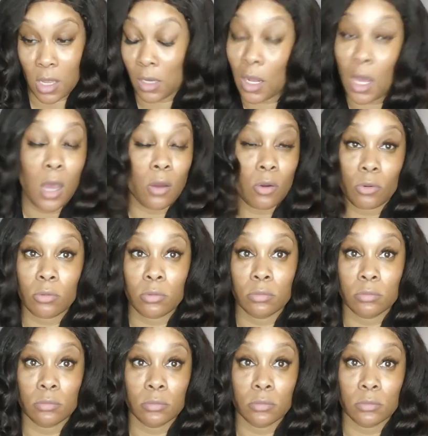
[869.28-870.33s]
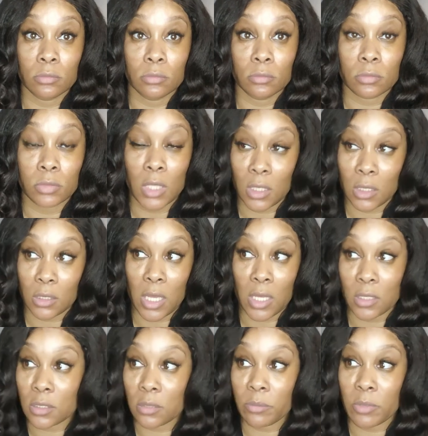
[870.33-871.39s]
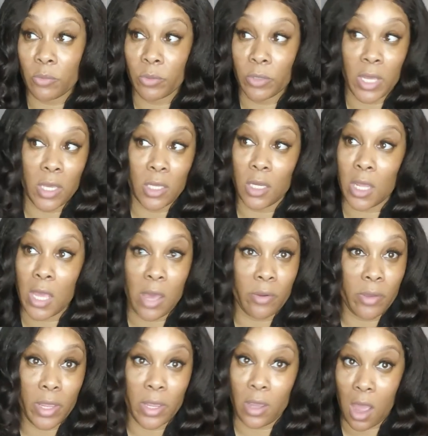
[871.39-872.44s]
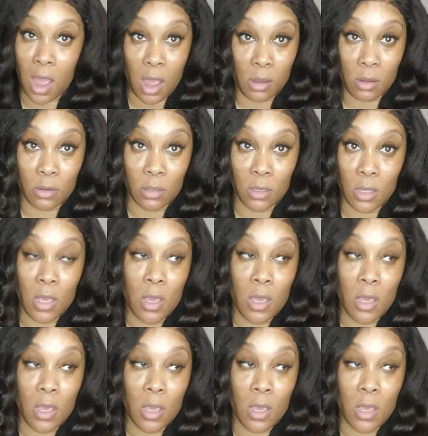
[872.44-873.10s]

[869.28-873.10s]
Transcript: at all. Like that is the month we're not eating out at all.